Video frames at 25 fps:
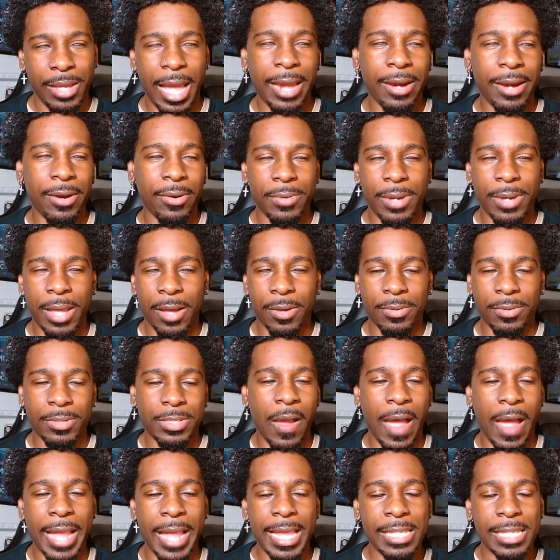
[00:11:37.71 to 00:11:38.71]
I don't know.
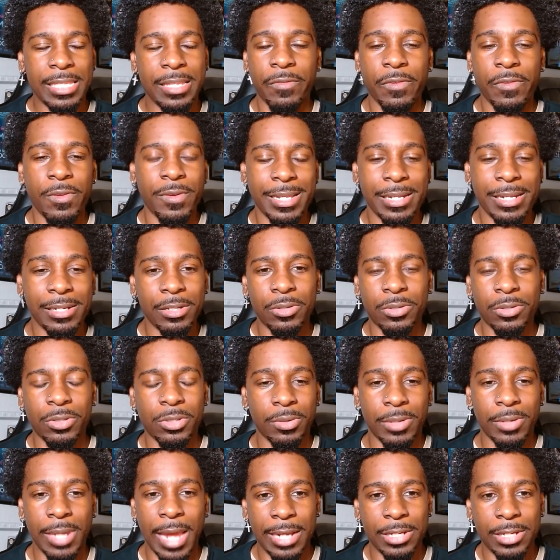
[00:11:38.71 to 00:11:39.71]
So I guess if you get a little
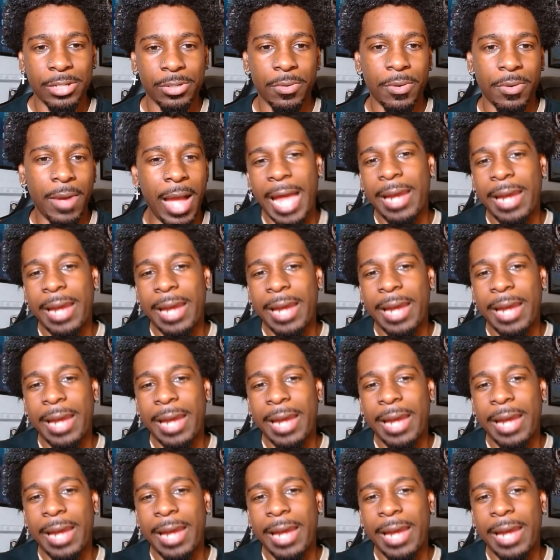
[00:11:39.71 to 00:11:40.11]
too logical,